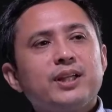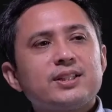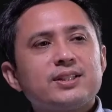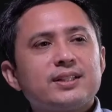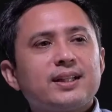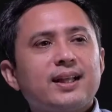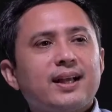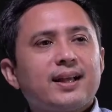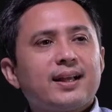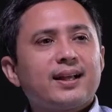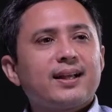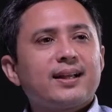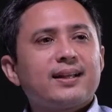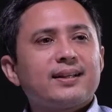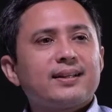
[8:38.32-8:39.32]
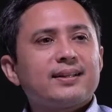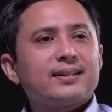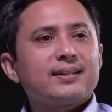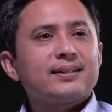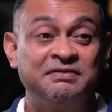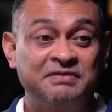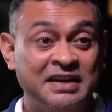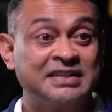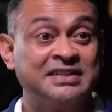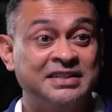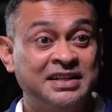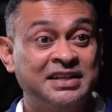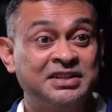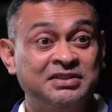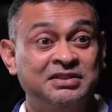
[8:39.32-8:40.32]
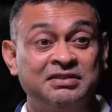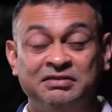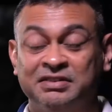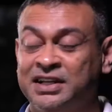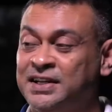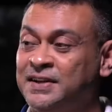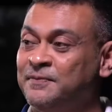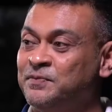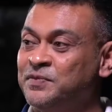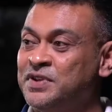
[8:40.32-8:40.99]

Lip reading: So unless, just like the vaccination, right?